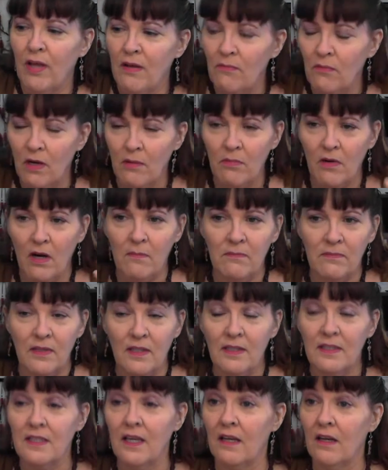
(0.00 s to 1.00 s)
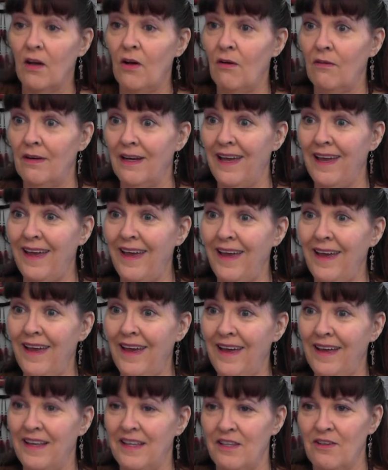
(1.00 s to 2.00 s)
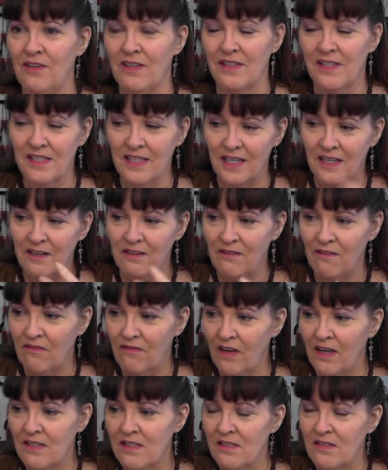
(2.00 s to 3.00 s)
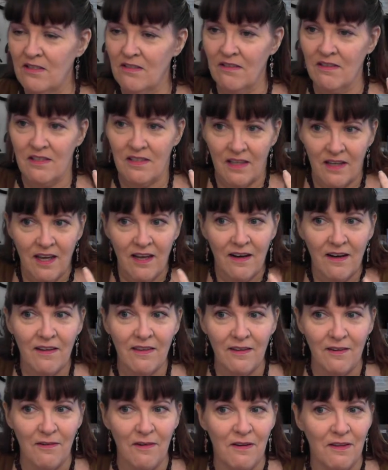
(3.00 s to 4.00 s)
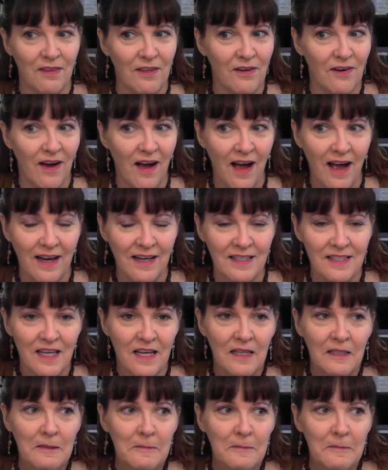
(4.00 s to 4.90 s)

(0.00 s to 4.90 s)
rub. It's like, oh, and you can see it in their faces. You can see it in their eyes.